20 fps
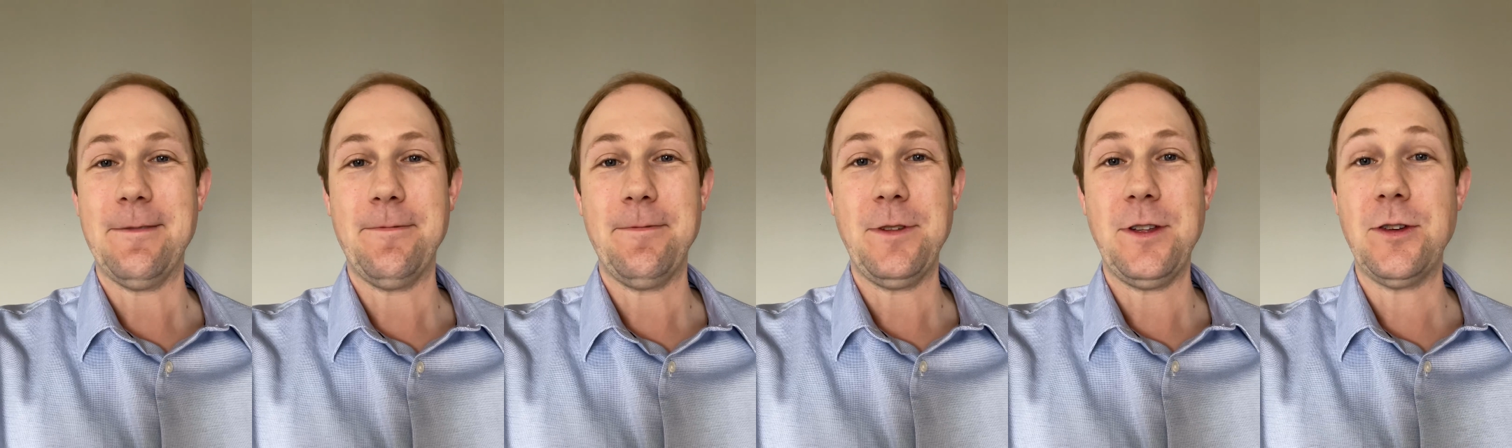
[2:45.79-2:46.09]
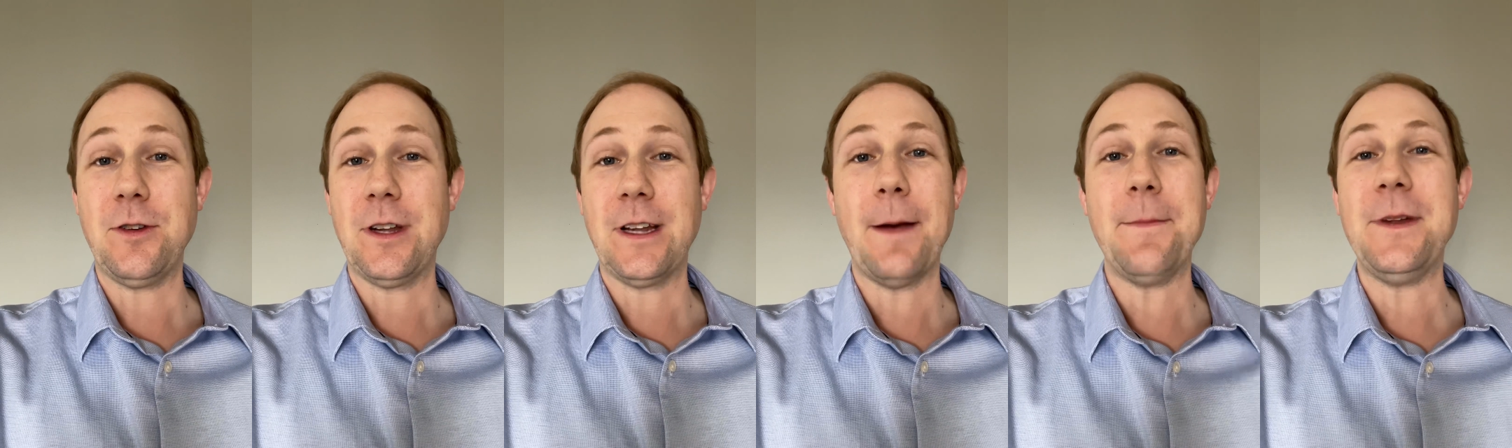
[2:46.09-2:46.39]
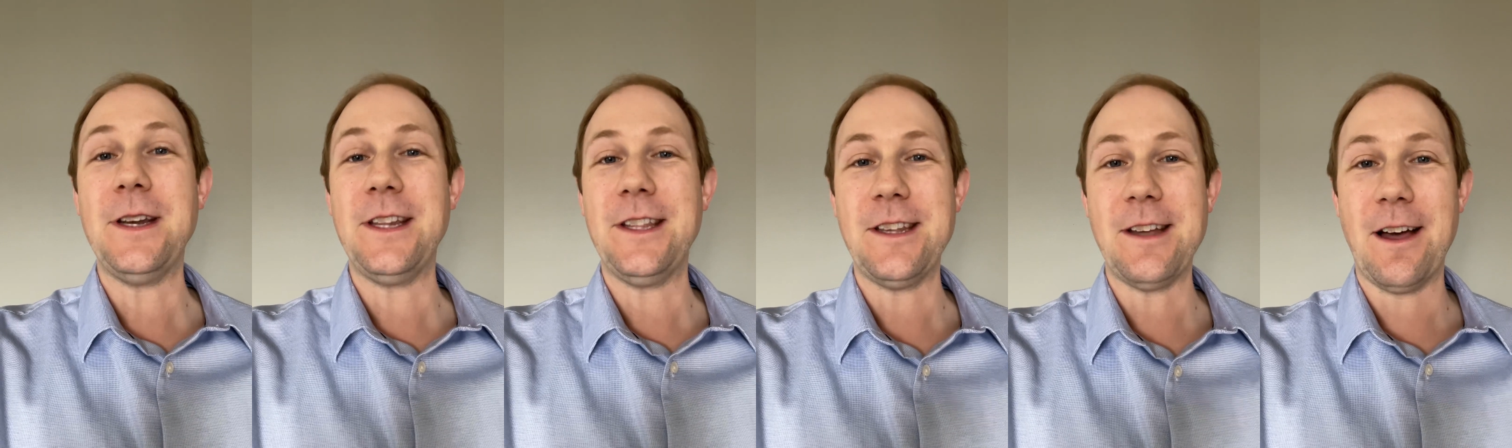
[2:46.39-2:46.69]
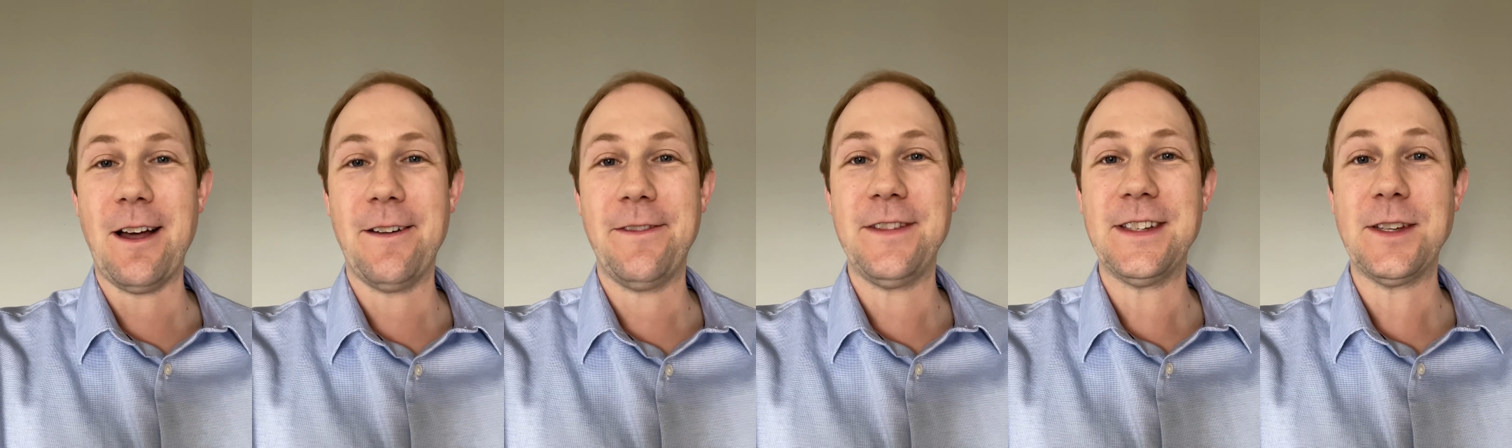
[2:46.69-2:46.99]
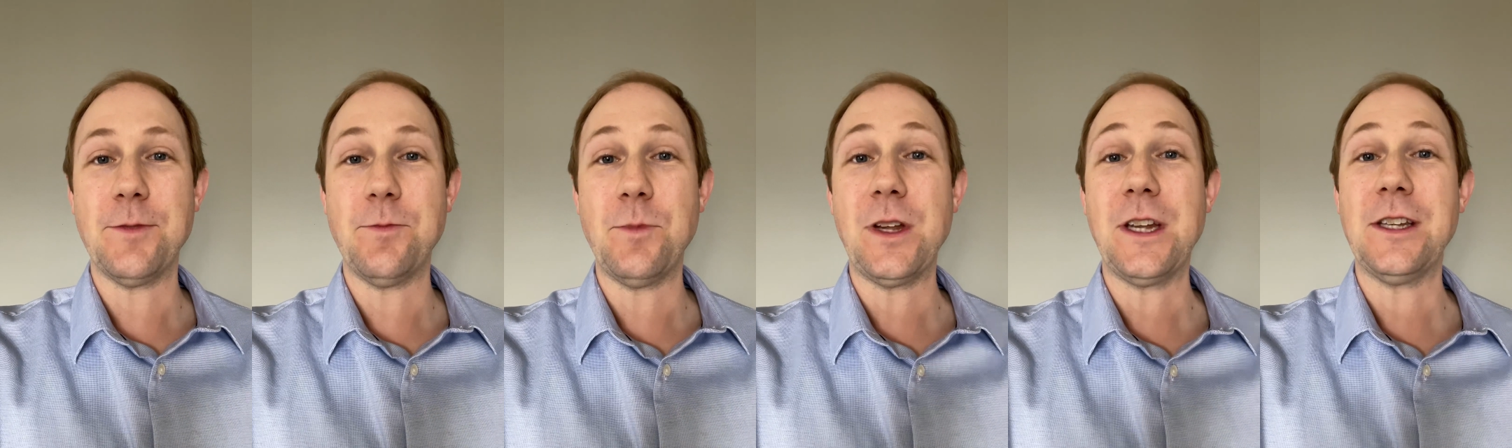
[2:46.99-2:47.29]
you can come into the
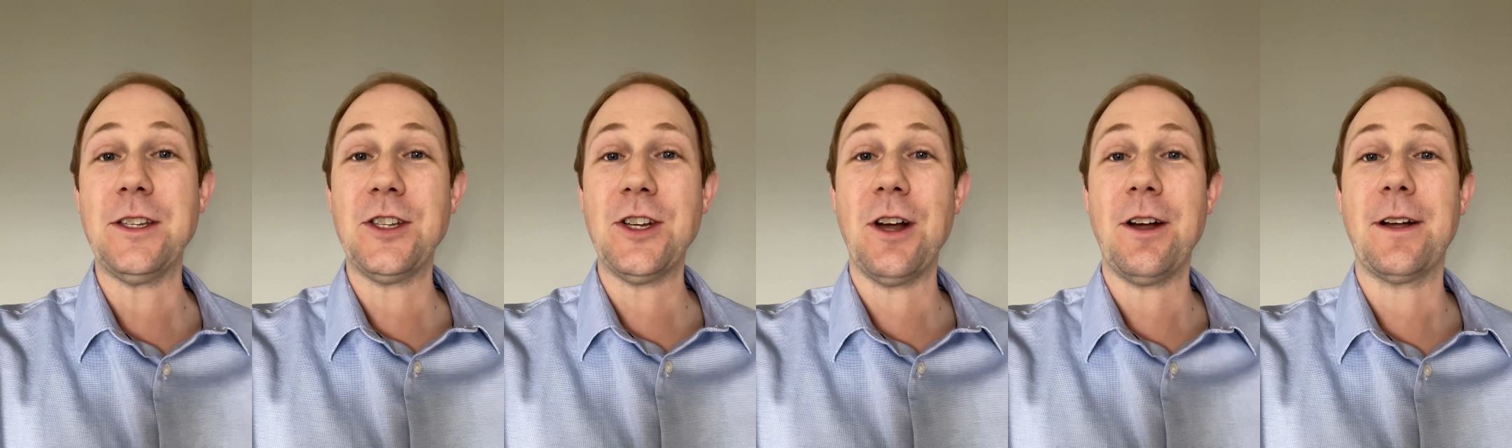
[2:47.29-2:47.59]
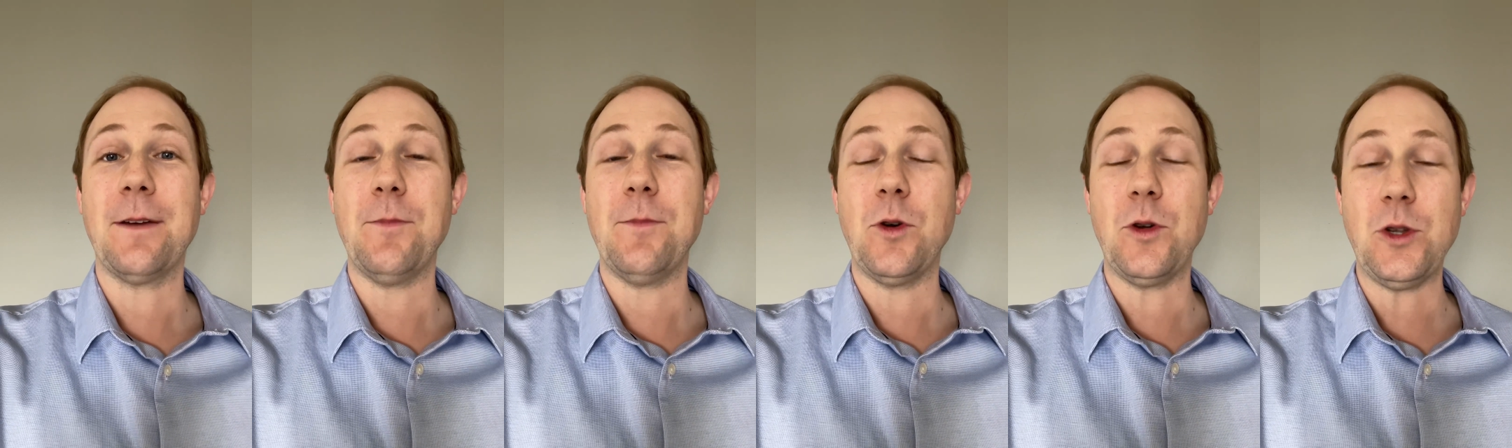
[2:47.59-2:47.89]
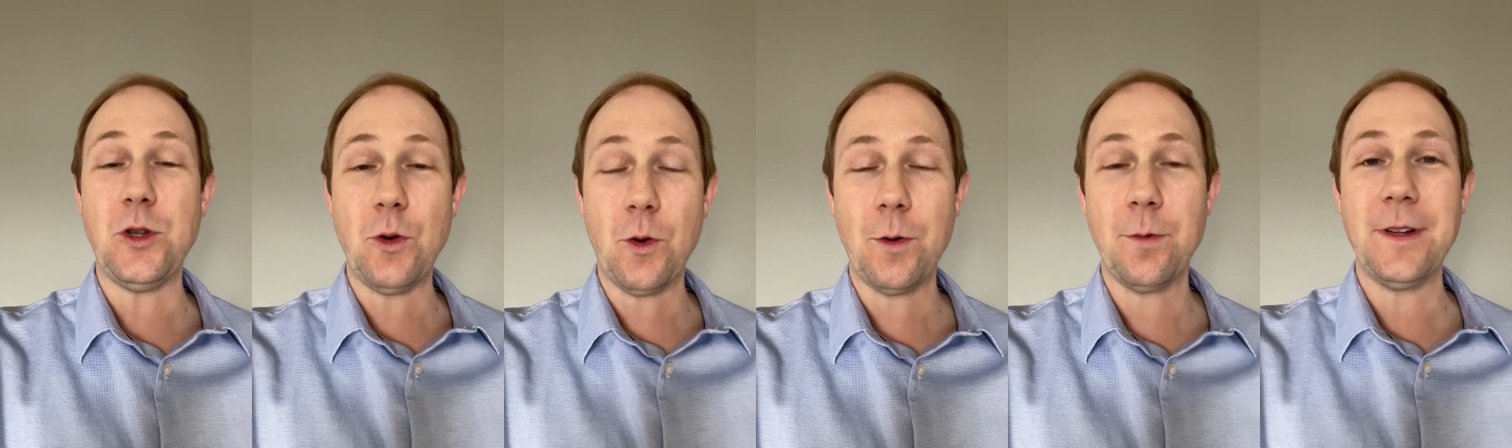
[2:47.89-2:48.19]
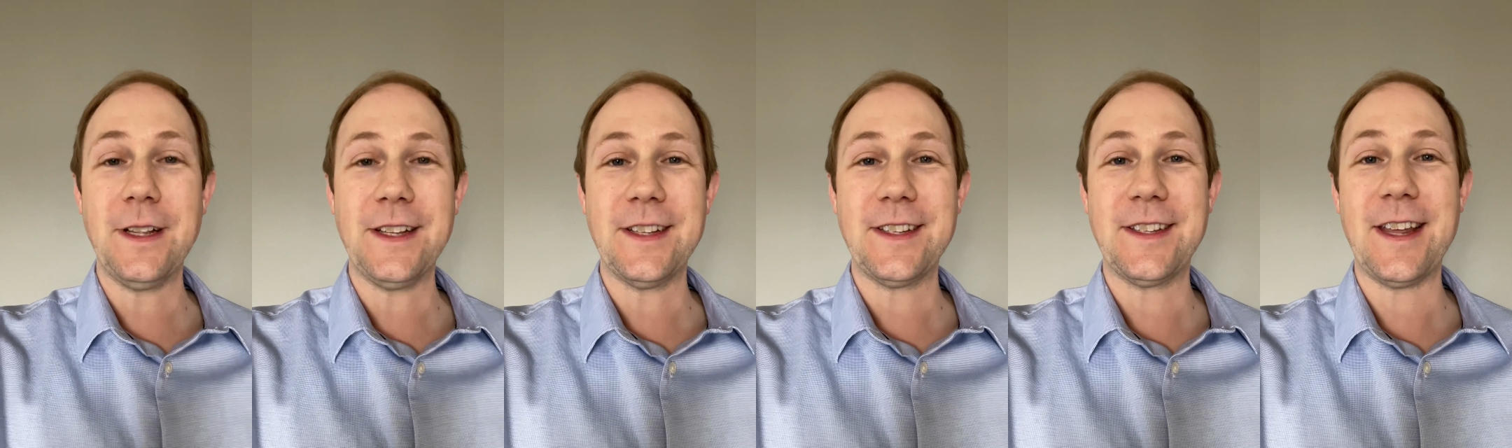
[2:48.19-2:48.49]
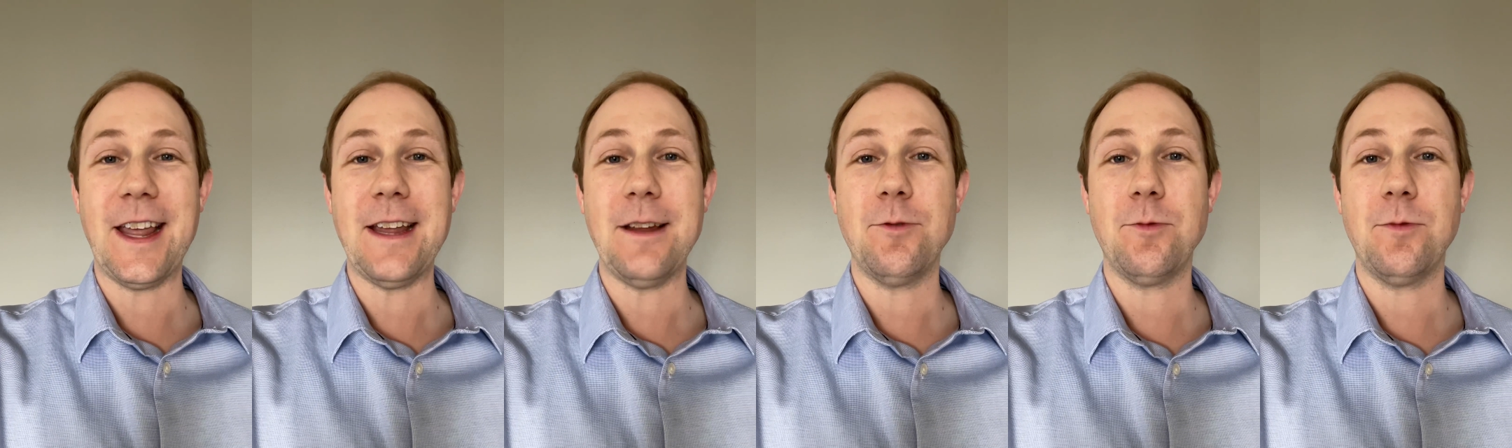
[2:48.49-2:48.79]
office and we can talk about your real
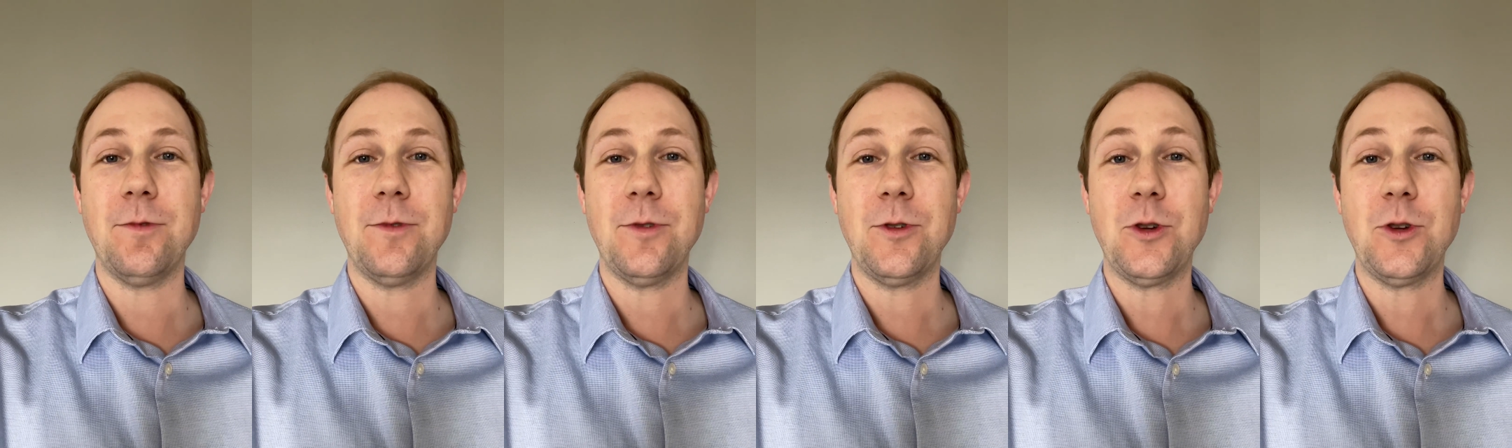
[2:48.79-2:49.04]
estate